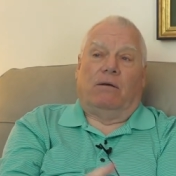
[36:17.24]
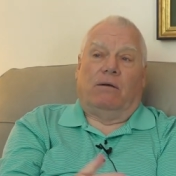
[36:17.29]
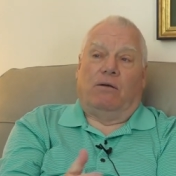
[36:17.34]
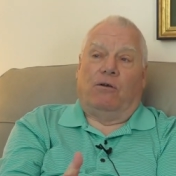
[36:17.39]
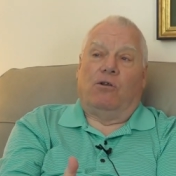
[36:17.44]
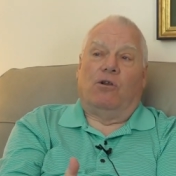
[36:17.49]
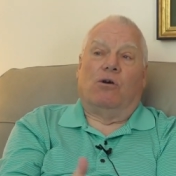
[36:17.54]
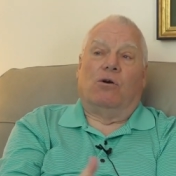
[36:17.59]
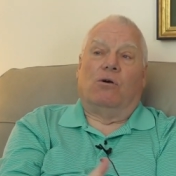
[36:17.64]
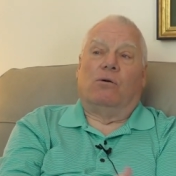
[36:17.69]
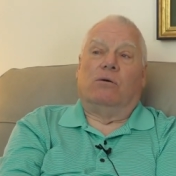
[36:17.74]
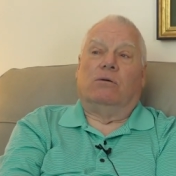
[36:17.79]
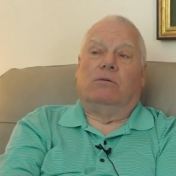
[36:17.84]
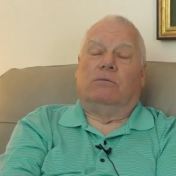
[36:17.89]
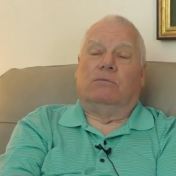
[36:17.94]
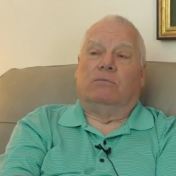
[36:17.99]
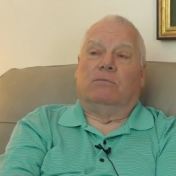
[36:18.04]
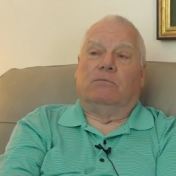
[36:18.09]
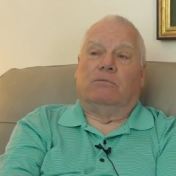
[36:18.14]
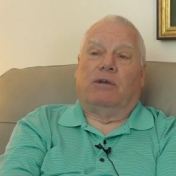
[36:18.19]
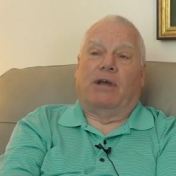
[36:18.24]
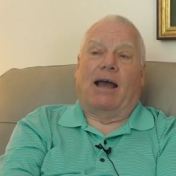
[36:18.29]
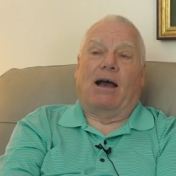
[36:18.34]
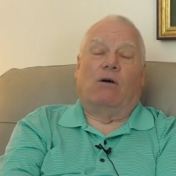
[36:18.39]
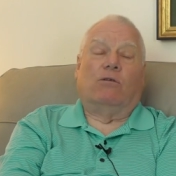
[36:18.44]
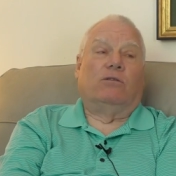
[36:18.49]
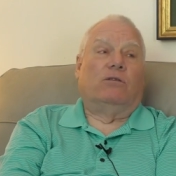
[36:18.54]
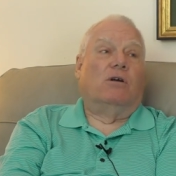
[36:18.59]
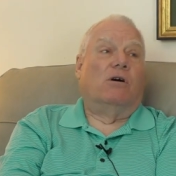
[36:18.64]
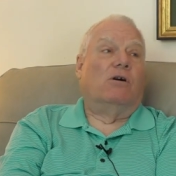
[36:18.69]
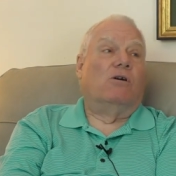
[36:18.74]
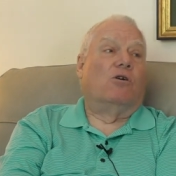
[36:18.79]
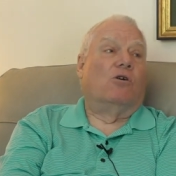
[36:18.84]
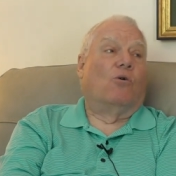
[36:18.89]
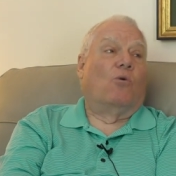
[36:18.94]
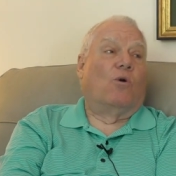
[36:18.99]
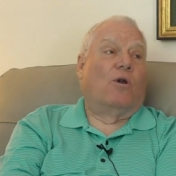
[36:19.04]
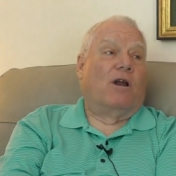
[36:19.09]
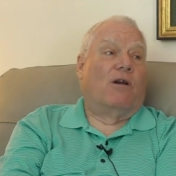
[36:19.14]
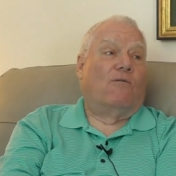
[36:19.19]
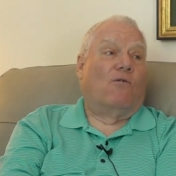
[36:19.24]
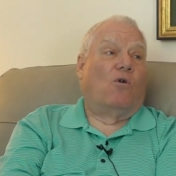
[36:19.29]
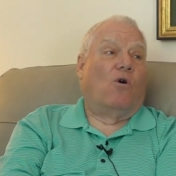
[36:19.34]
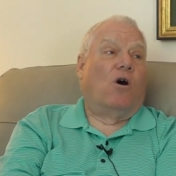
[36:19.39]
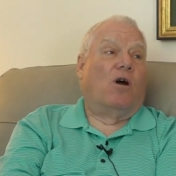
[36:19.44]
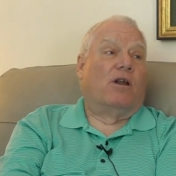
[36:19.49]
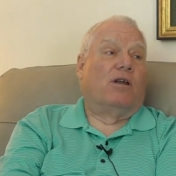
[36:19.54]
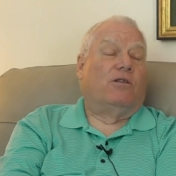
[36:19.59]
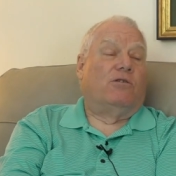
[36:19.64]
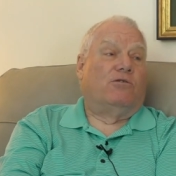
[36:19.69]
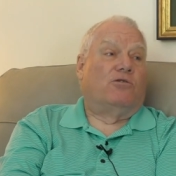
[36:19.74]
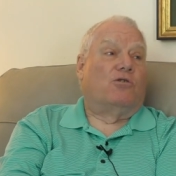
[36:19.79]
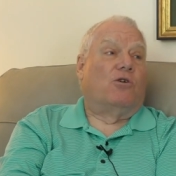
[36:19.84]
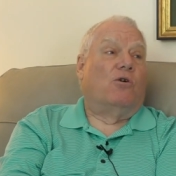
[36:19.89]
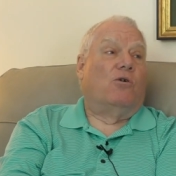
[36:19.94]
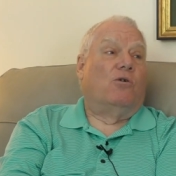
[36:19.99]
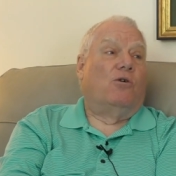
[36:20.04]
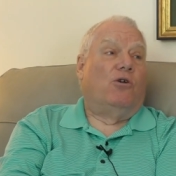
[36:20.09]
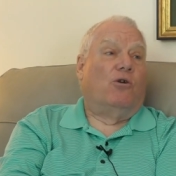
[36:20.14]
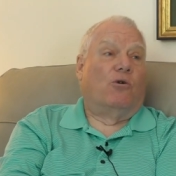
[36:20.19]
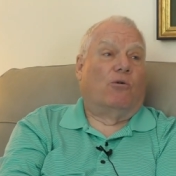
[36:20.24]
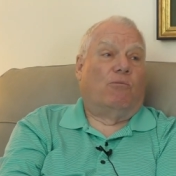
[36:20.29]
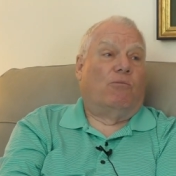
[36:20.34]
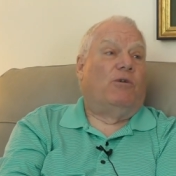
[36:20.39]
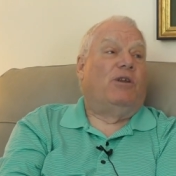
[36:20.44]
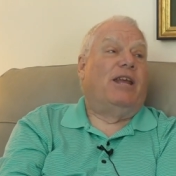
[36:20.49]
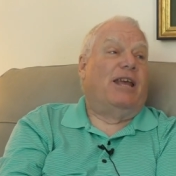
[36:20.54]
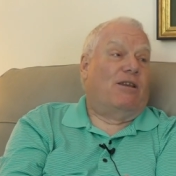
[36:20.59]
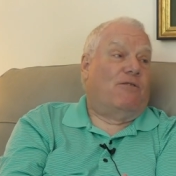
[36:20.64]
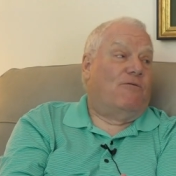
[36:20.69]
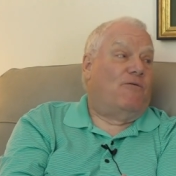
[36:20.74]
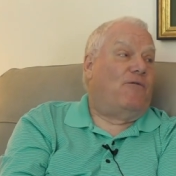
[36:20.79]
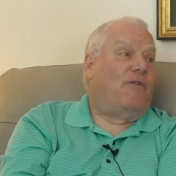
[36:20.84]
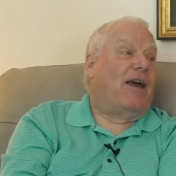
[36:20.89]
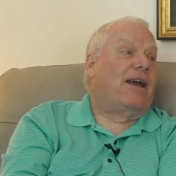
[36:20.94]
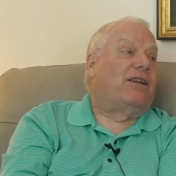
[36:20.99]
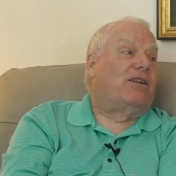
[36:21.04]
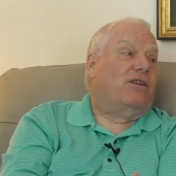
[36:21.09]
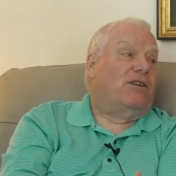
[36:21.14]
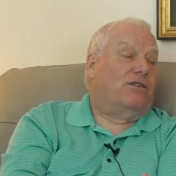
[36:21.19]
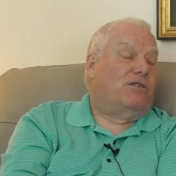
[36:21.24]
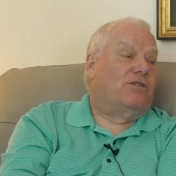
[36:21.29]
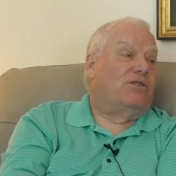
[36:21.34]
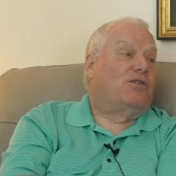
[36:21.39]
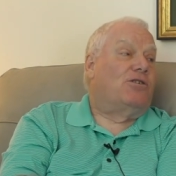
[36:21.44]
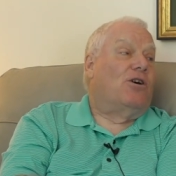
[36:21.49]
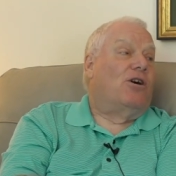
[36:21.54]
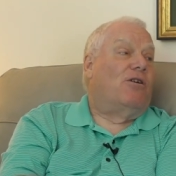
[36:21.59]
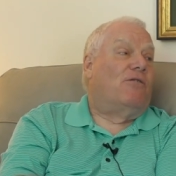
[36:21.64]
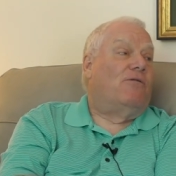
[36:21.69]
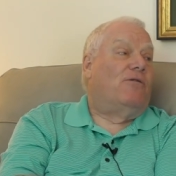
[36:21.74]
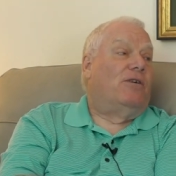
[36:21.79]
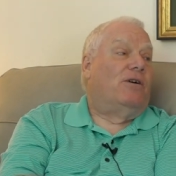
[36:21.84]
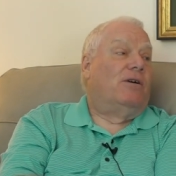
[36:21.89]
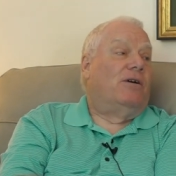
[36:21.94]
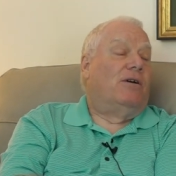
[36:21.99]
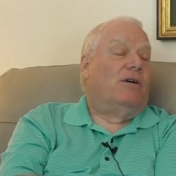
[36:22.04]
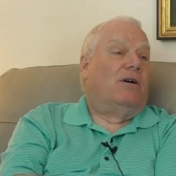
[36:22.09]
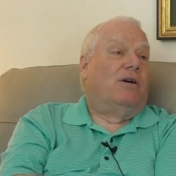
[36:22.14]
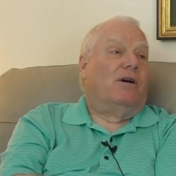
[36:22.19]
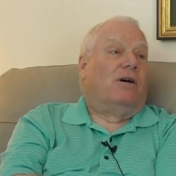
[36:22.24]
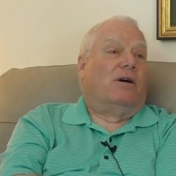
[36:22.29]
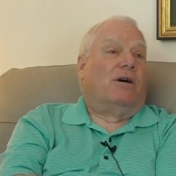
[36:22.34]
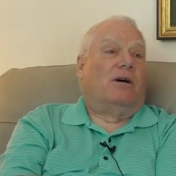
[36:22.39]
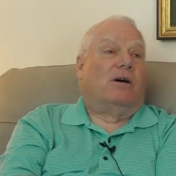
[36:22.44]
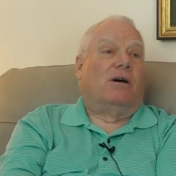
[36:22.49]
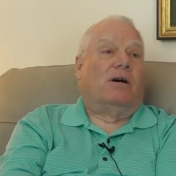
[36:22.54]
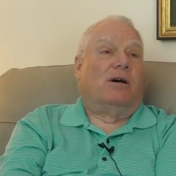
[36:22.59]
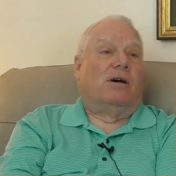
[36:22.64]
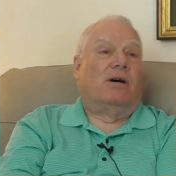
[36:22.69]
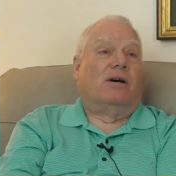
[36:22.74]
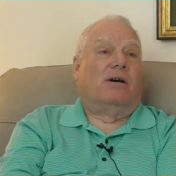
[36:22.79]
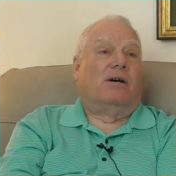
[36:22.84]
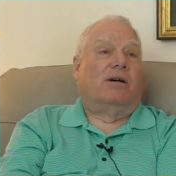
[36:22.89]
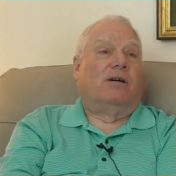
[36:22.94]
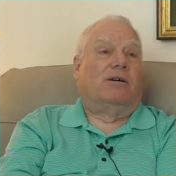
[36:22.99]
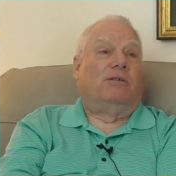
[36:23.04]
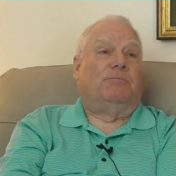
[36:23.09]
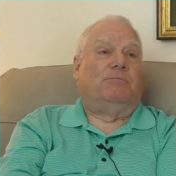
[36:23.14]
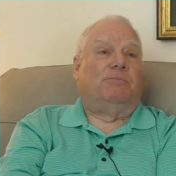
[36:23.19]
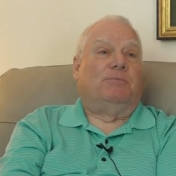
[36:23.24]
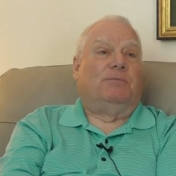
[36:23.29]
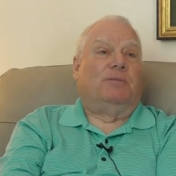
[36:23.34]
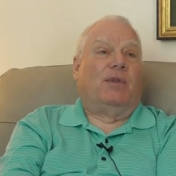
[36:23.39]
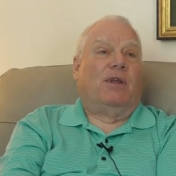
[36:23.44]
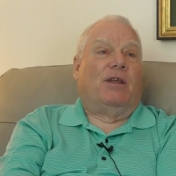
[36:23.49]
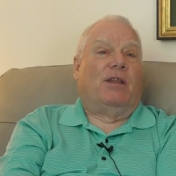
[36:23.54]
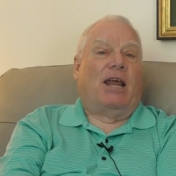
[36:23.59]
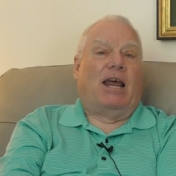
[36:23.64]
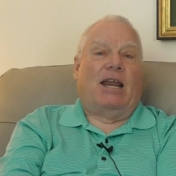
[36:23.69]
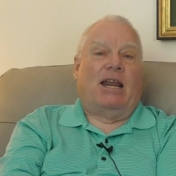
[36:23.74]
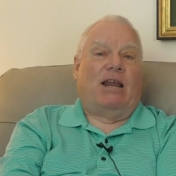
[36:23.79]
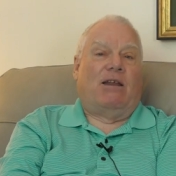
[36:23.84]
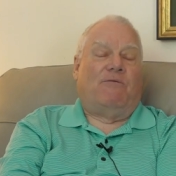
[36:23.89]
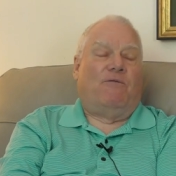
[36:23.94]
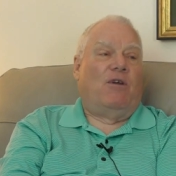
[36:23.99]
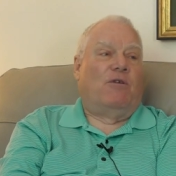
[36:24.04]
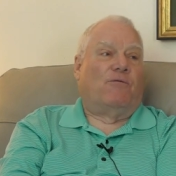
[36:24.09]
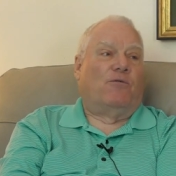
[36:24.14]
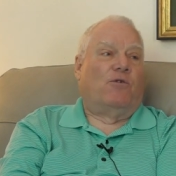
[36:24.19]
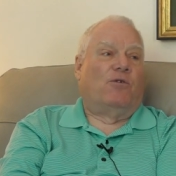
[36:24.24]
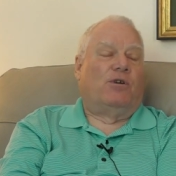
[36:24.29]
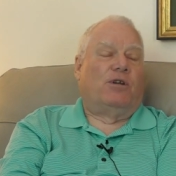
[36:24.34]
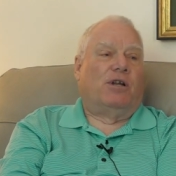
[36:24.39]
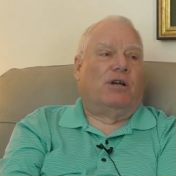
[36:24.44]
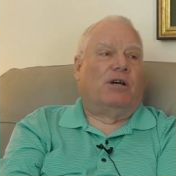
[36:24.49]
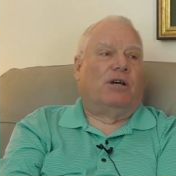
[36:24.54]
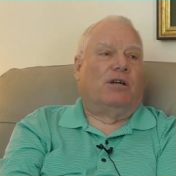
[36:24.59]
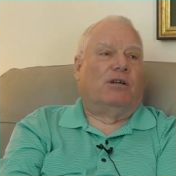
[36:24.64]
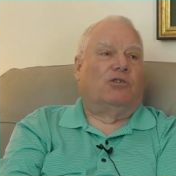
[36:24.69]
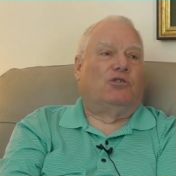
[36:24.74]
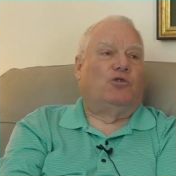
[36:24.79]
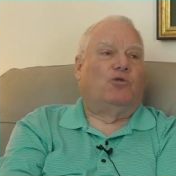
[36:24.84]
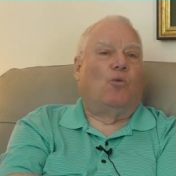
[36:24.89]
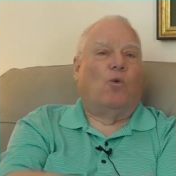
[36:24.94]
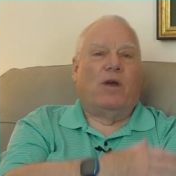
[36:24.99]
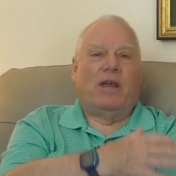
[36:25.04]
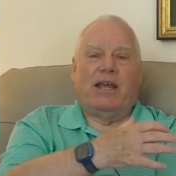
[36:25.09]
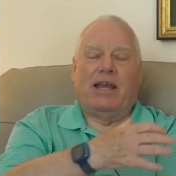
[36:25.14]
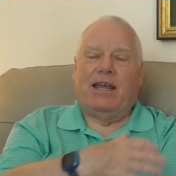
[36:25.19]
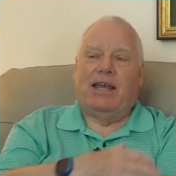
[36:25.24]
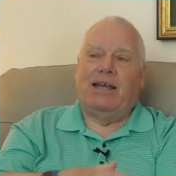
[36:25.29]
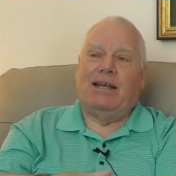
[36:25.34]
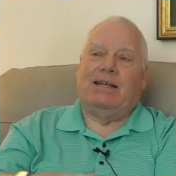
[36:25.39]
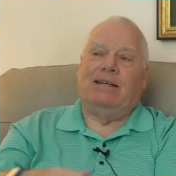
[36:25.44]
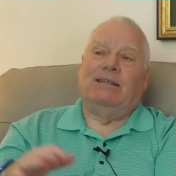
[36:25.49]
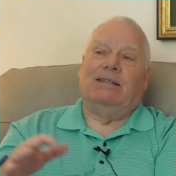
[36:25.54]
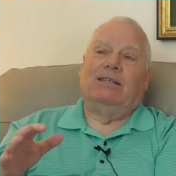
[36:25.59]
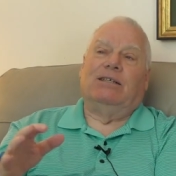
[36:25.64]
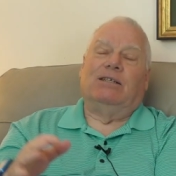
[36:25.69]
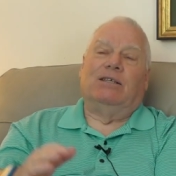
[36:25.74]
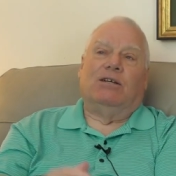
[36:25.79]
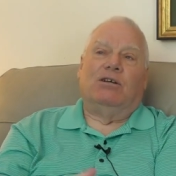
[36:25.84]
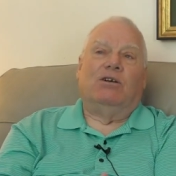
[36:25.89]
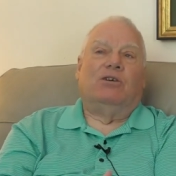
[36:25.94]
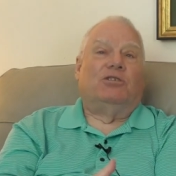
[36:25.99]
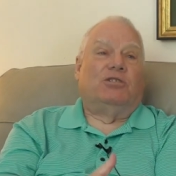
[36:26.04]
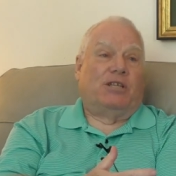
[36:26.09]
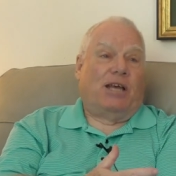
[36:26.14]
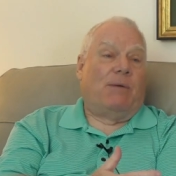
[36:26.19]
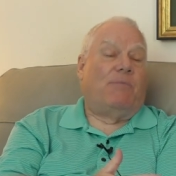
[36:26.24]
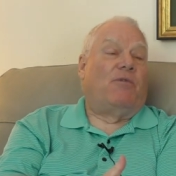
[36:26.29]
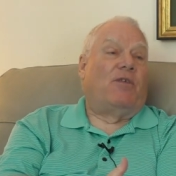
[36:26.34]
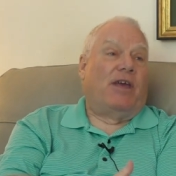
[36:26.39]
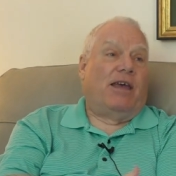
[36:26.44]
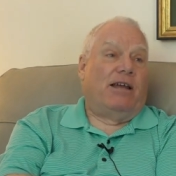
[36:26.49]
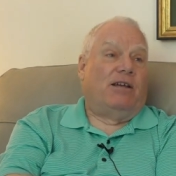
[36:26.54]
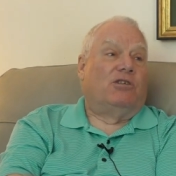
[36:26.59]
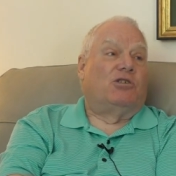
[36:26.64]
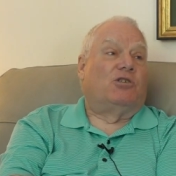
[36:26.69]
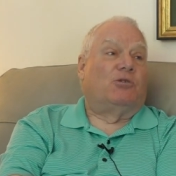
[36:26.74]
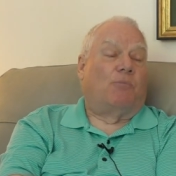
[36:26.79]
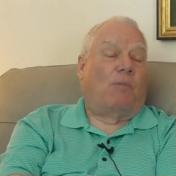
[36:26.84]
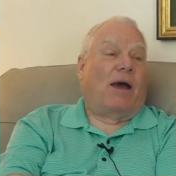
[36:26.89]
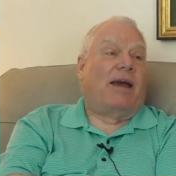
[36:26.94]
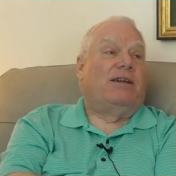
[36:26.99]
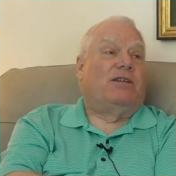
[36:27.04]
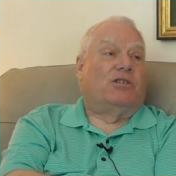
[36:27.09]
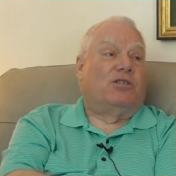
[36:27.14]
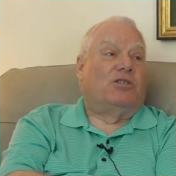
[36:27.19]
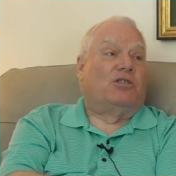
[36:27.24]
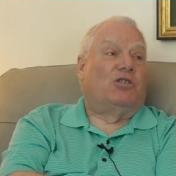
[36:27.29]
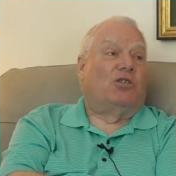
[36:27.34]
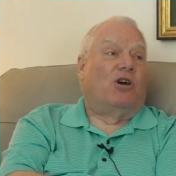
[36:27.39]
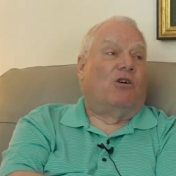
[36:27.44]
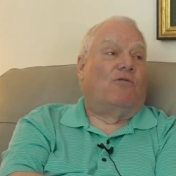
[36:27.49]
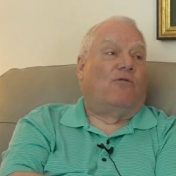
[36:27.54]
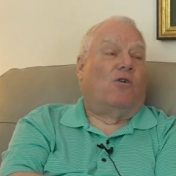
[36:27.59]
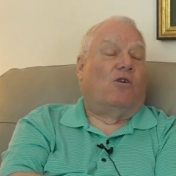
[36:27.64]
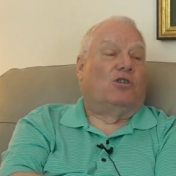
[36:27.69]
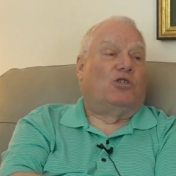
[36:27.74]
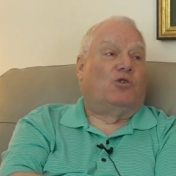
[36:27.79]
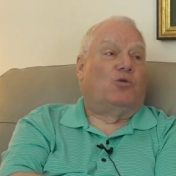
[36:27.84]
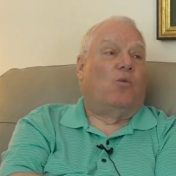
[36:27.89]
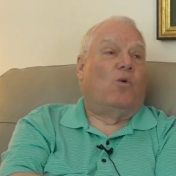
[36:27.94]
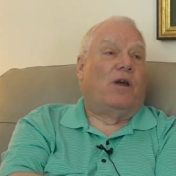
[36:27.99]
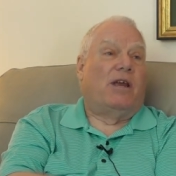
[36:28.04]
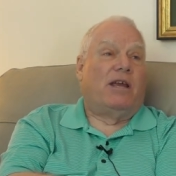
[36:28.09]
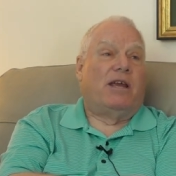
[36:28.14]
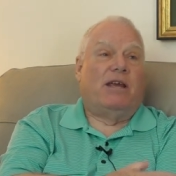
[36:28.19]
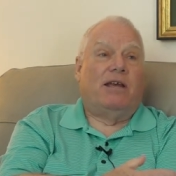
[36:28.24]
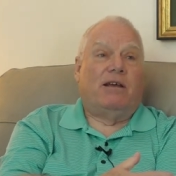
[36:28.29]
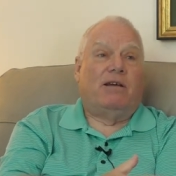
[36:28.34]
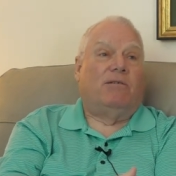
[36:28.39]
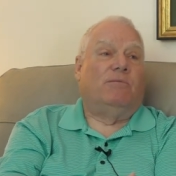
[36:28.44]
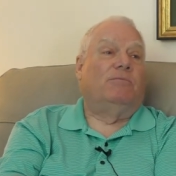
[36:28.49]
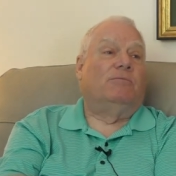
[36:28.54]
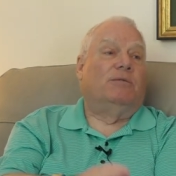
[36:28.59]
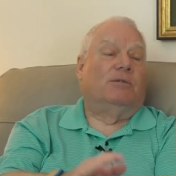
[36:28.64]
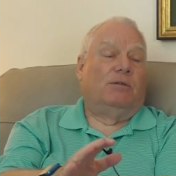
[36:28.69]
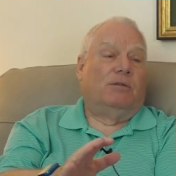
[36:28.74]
you know, cow dung or whatever on it, so you're getting infected and stuff. Uh-huh. Uh, they had different uh, swinging, same things, spikes and stuff on swinging